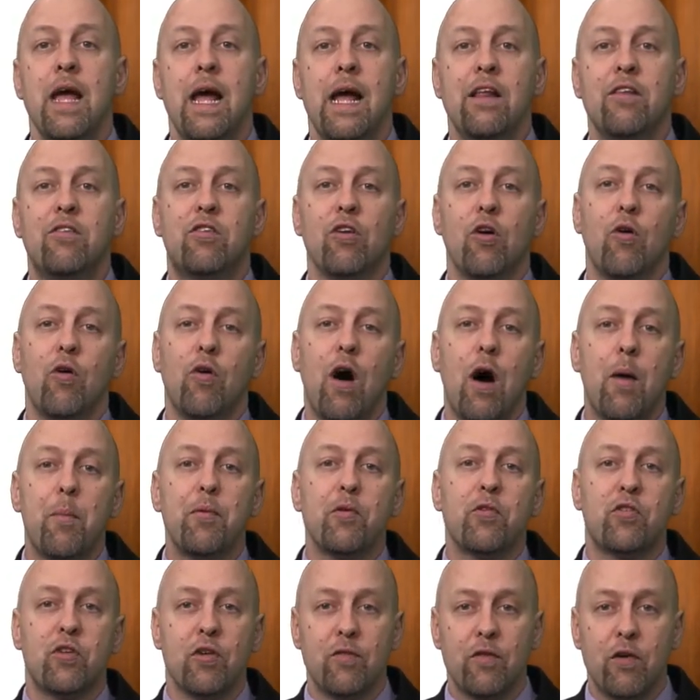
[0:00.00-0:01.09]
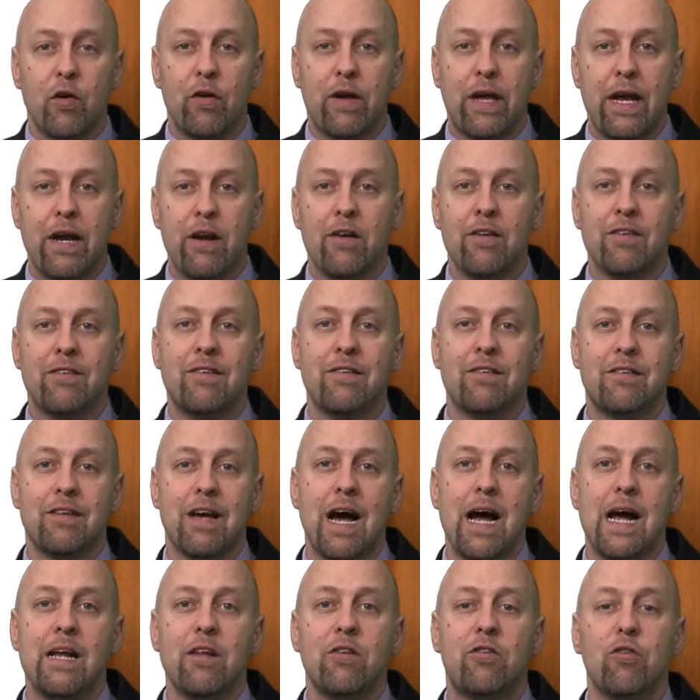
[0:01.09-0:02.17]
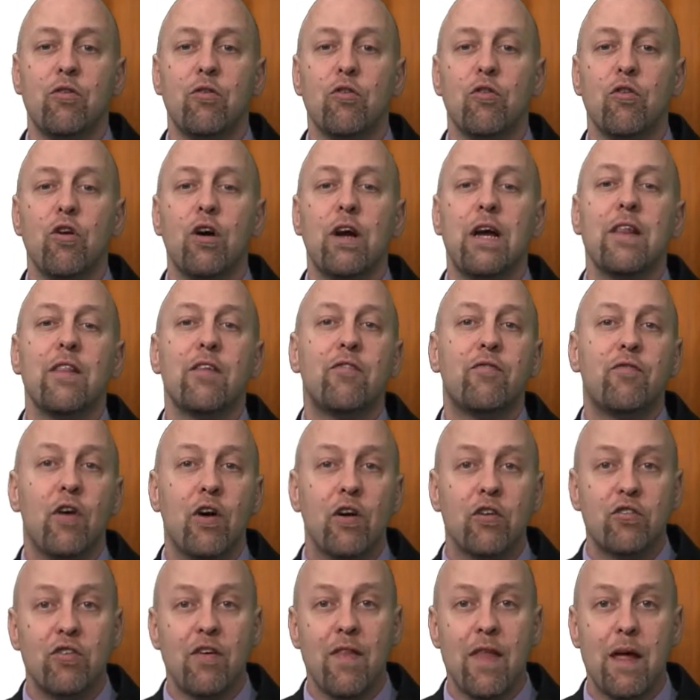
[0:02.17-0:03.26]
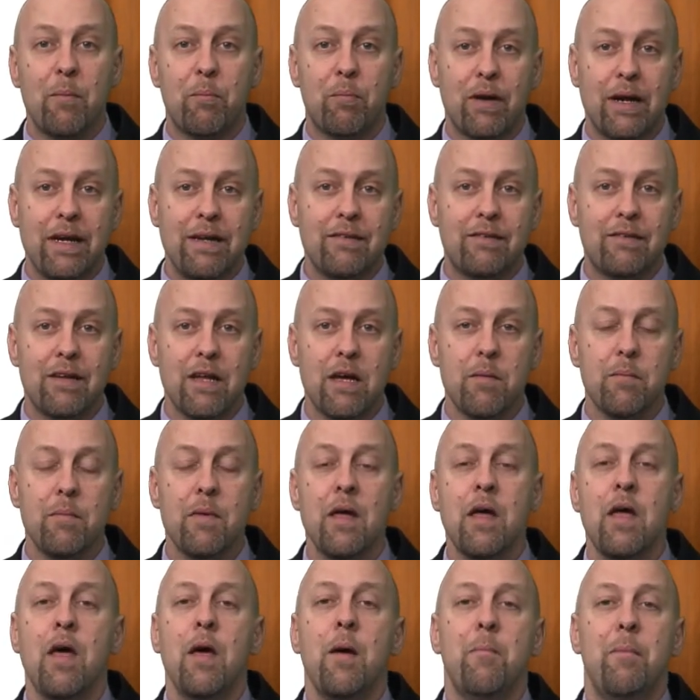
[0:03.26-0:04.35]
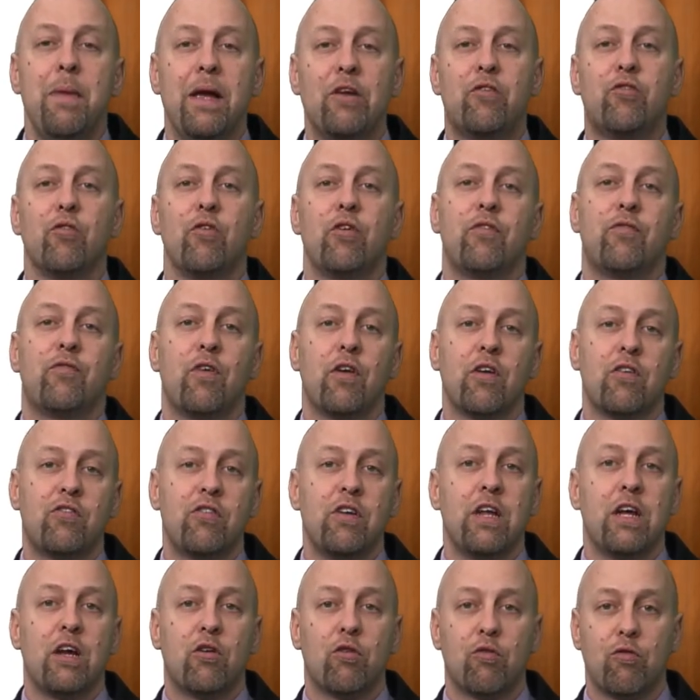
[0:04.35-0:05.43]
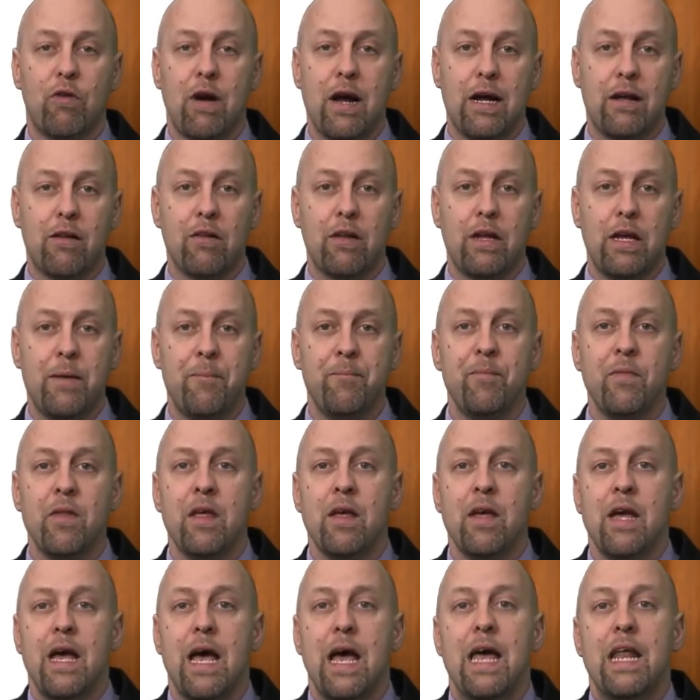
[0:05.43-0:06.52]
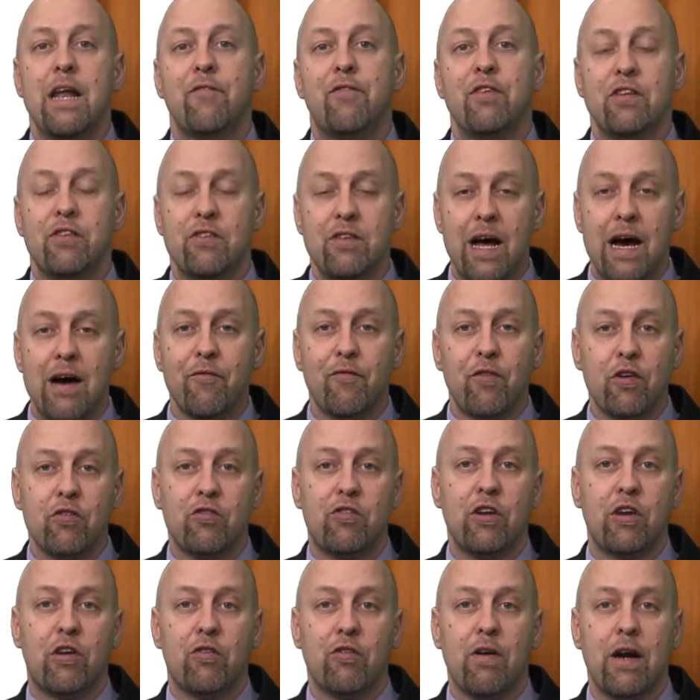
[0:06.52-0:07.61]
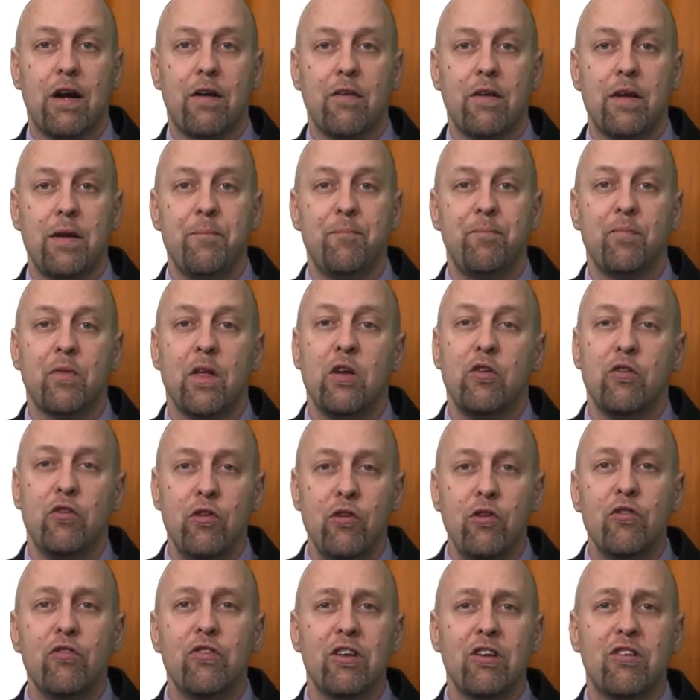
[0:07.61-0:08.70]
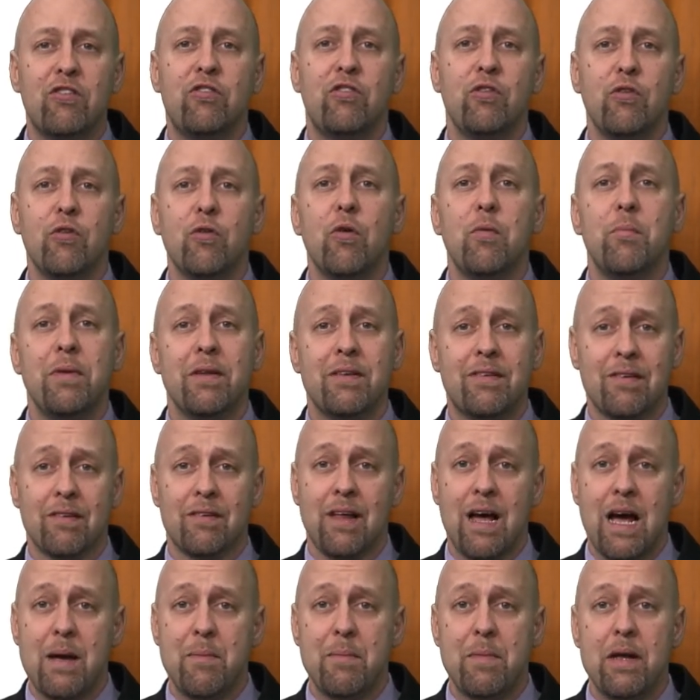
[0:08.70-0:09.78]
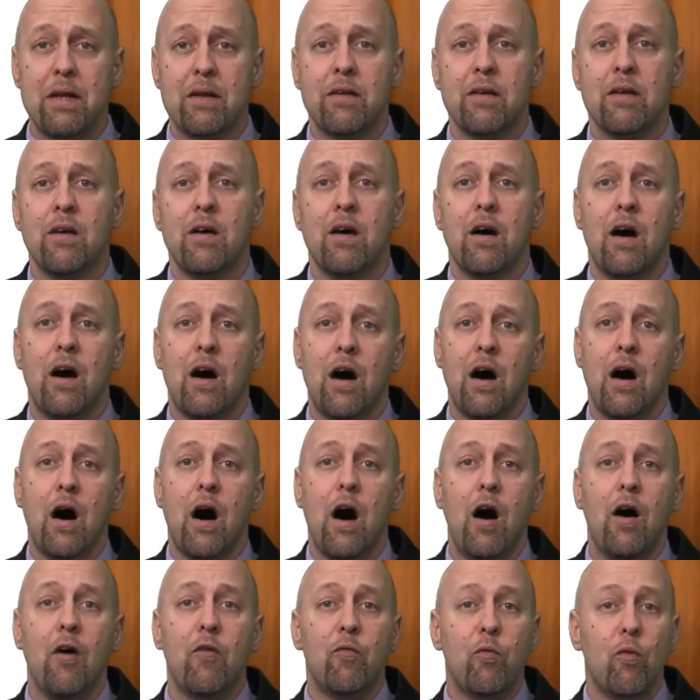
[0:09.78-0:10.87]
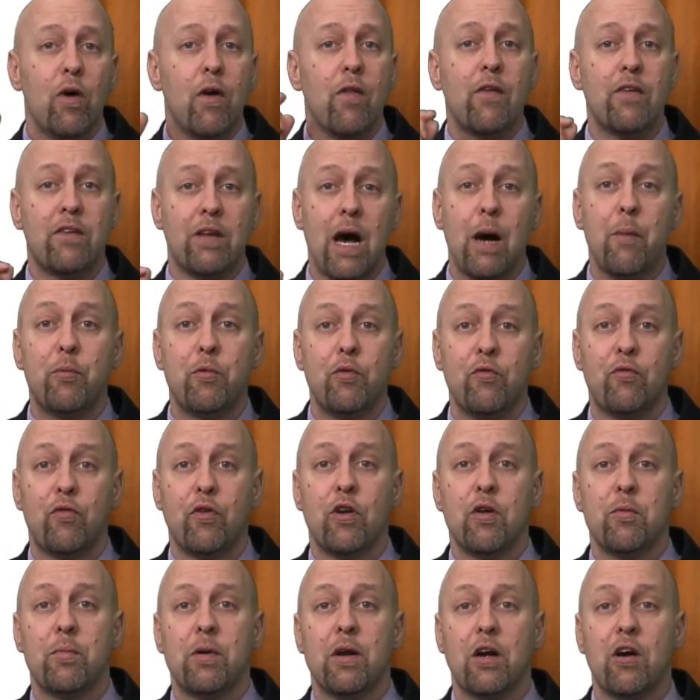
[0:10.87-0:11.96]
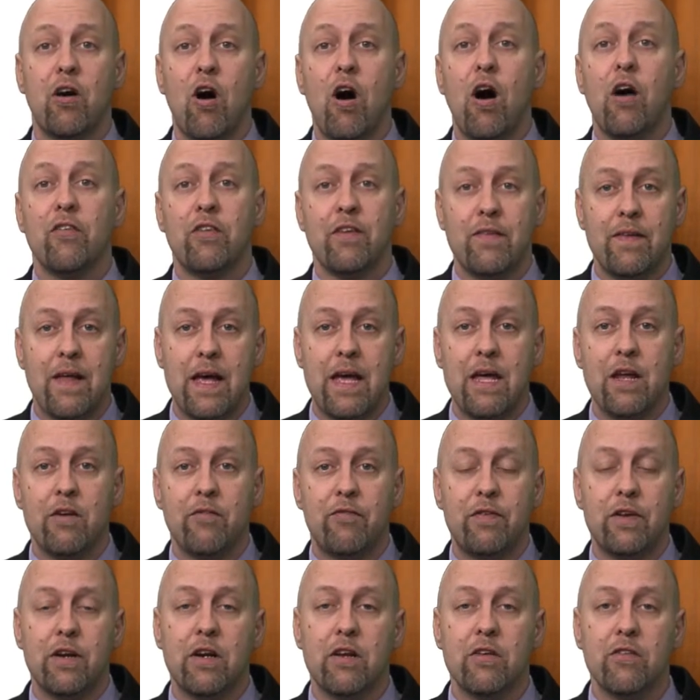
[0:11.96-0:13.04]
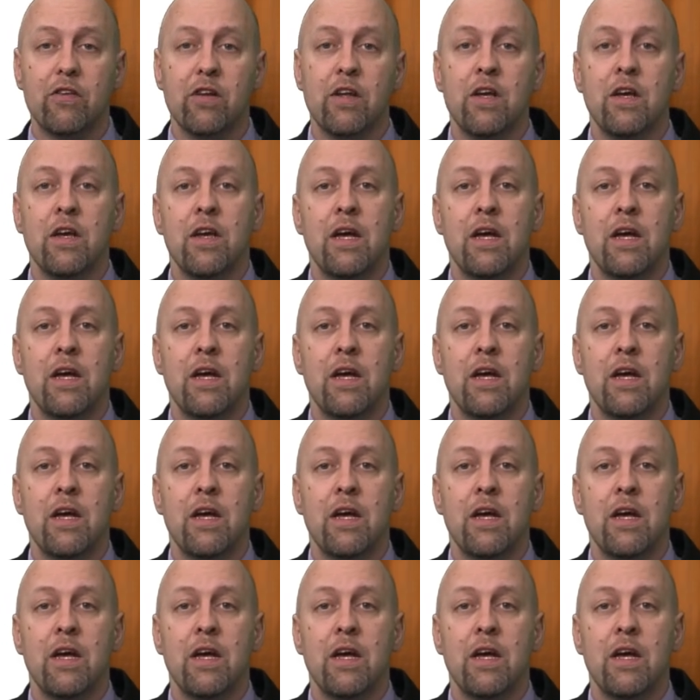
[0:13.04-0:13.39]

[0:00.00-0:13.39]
And so upper cervical care is designed to look at the function of that brainstem, make sure it's functioning correctly, and if it's not functioning correctly, usually it's due to a misalignment uh, of one of the top two vertebrae causing that interference.